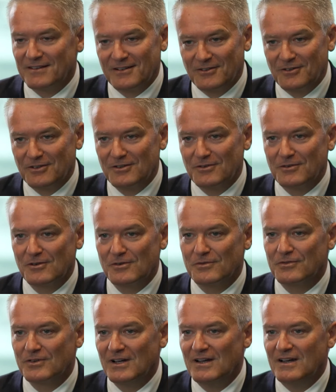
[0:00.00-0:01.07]

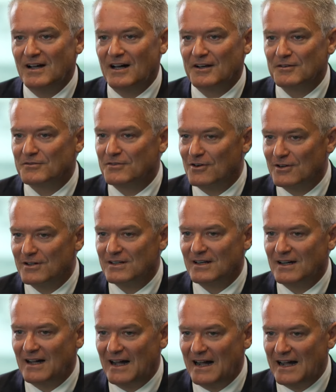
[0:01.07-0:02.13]
you've had a very
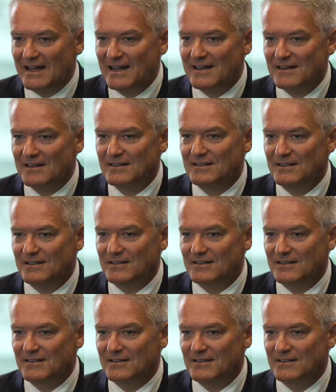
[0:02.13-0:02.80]
high